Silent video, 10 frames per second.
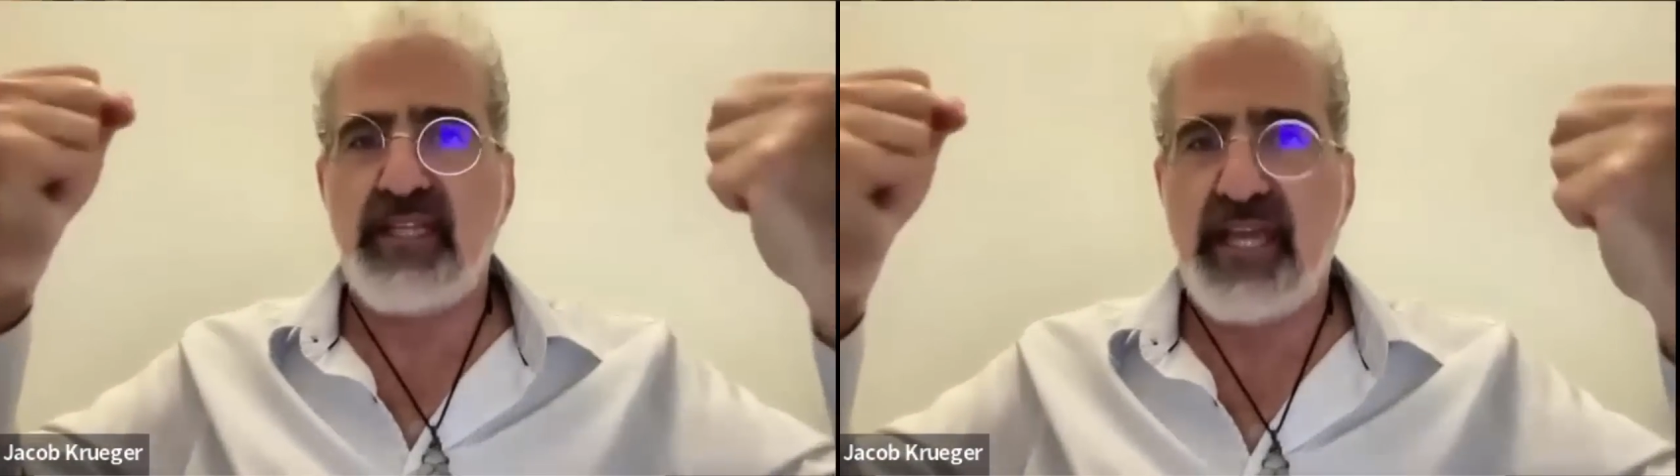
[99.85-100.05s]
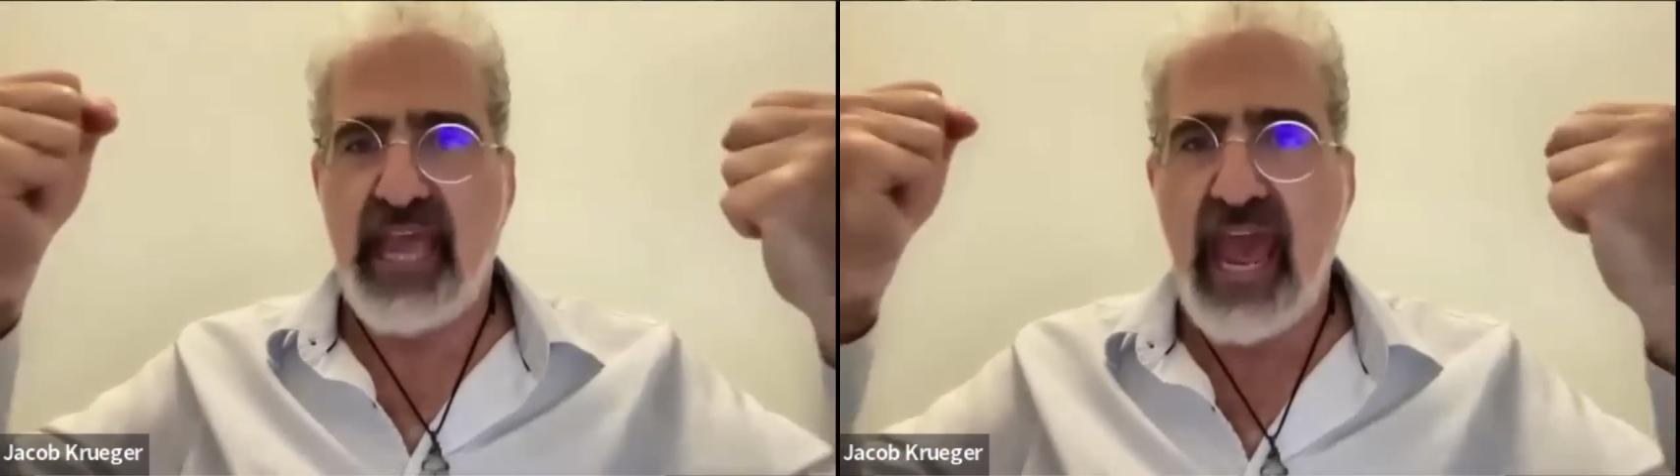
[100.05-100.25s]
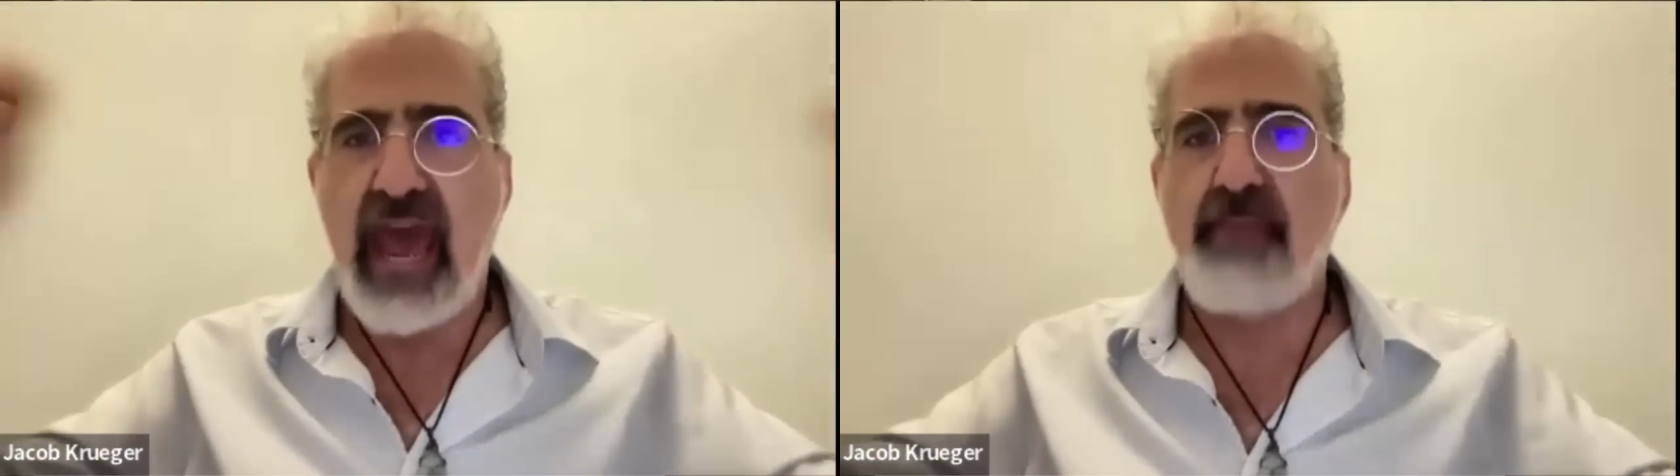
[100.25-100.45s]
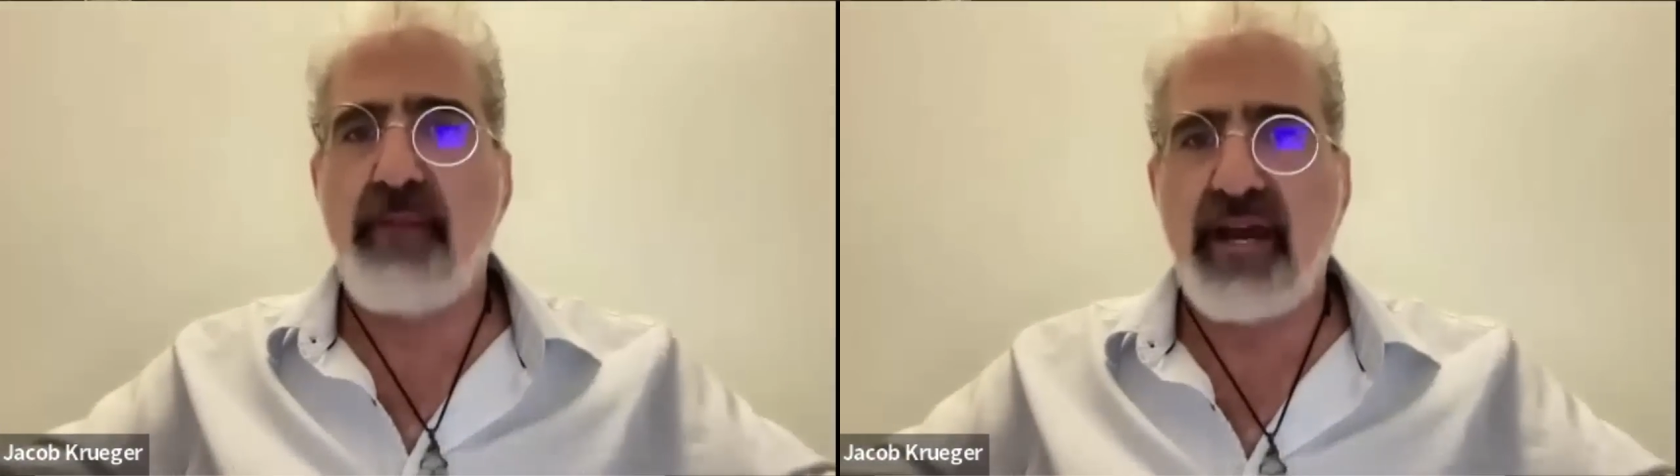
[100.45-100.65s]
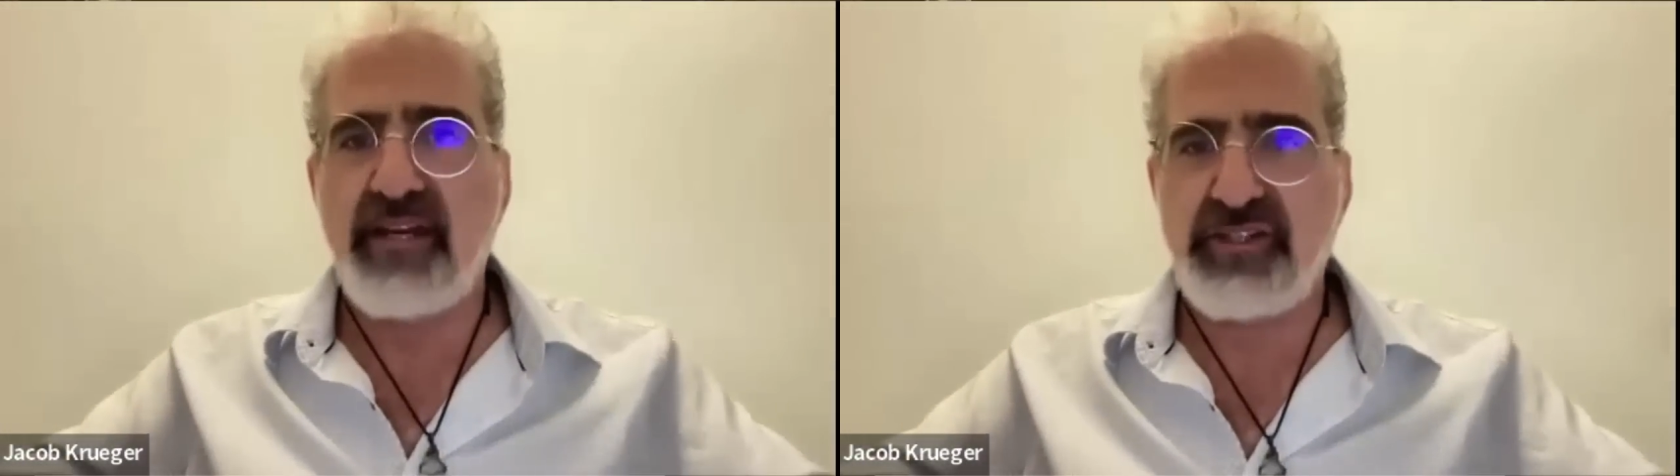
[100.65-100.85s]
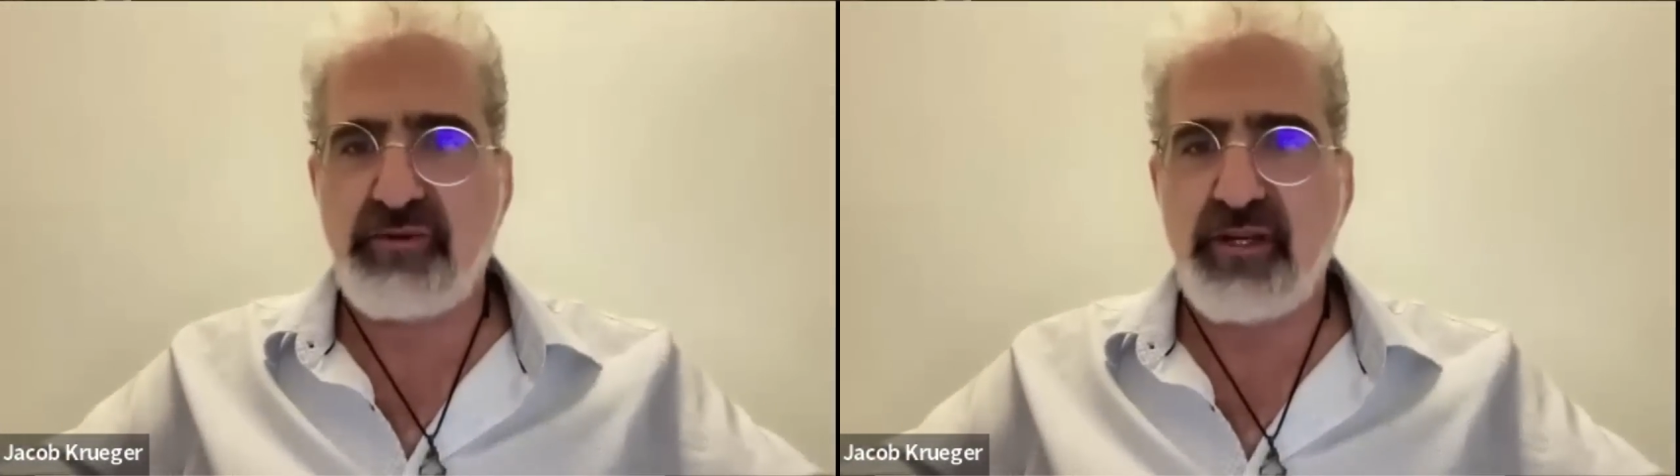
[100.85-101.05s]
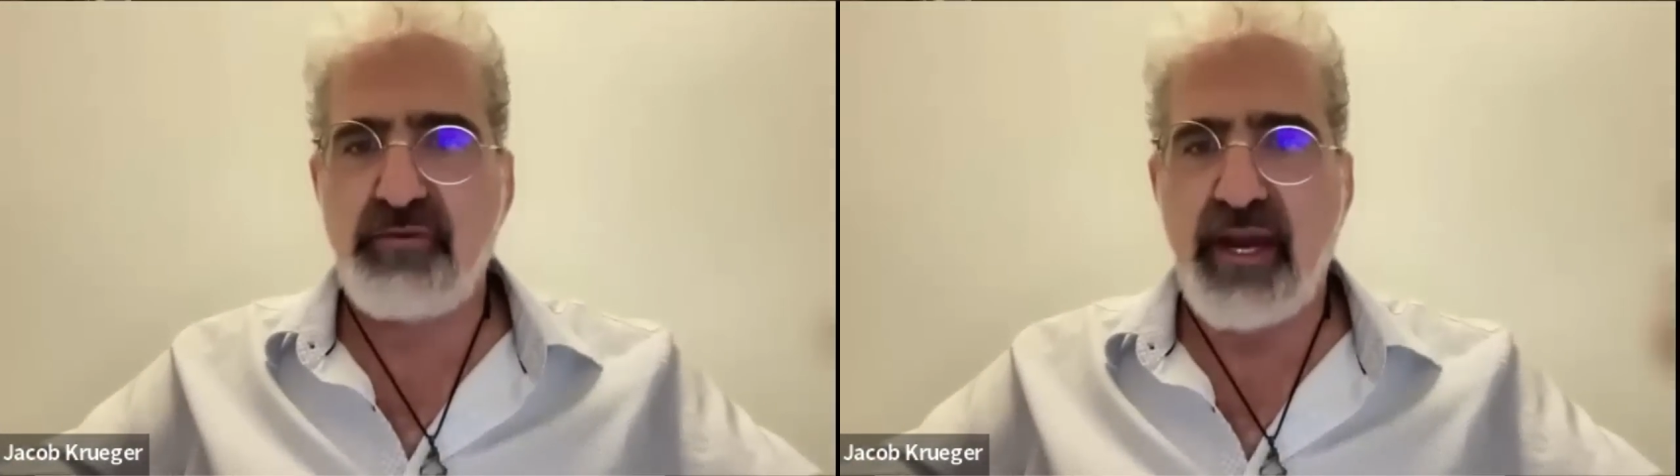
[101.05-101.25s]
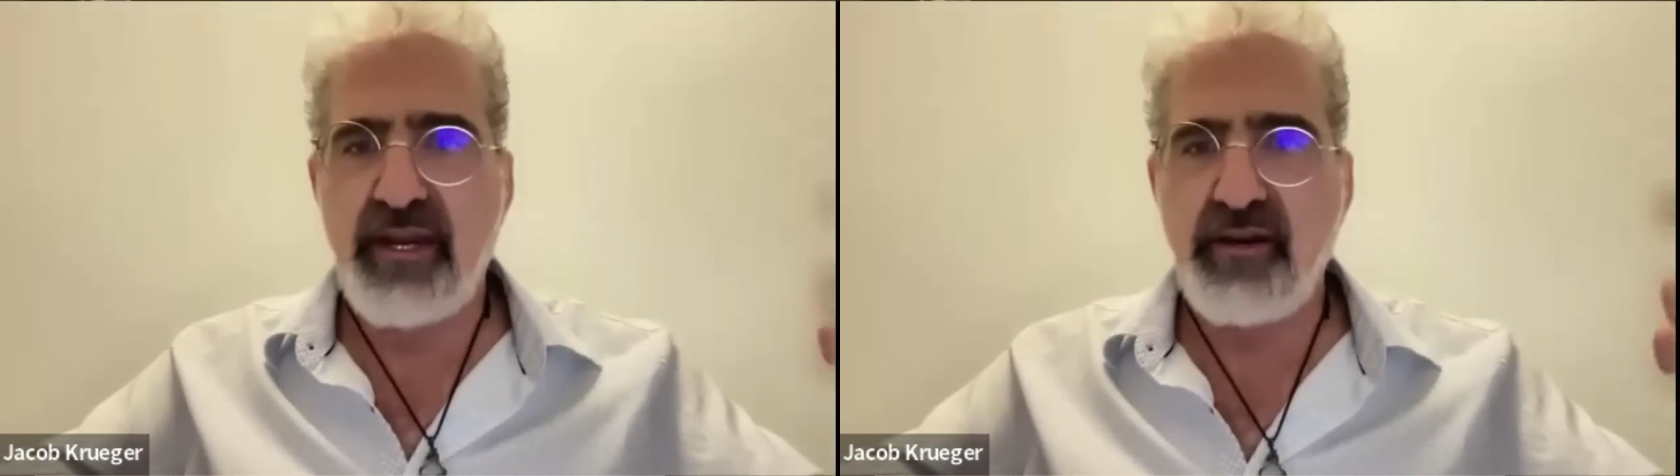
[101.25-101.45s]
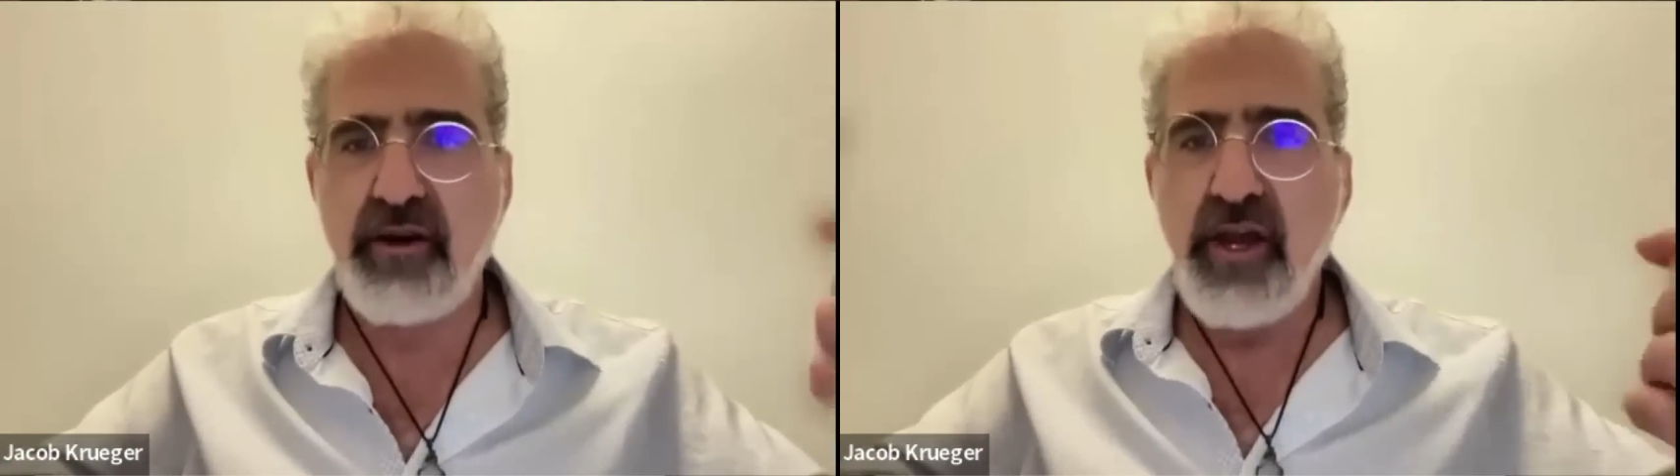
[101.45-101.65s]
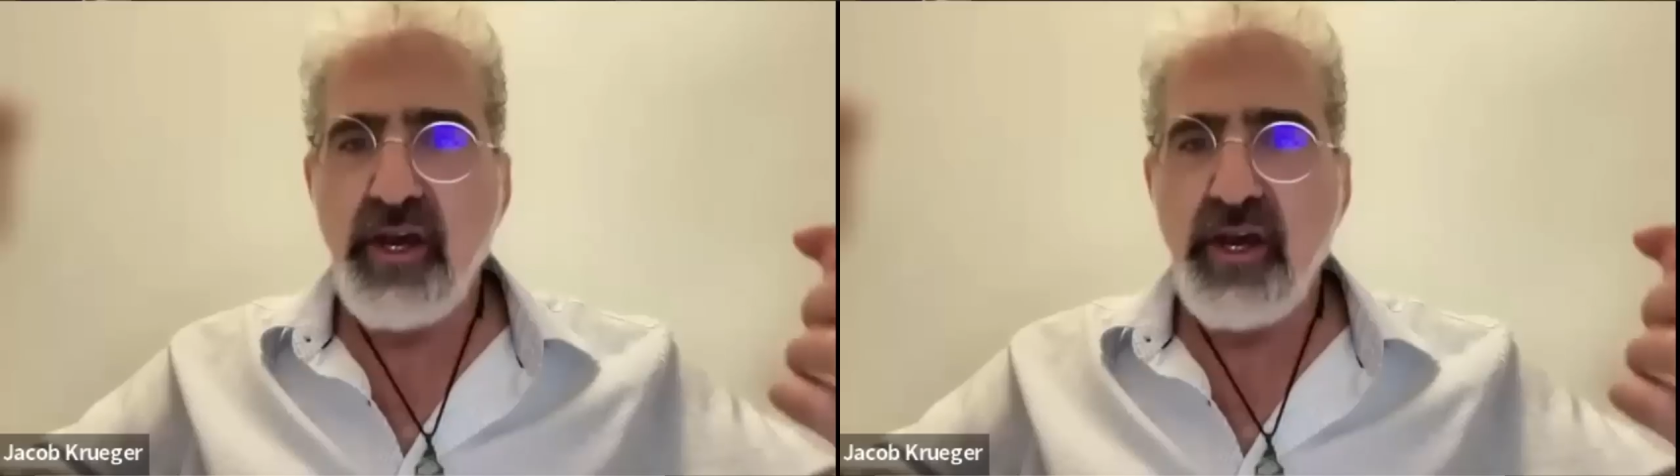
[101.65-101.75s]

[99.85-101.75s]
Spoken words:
Like, am I a screenwriter?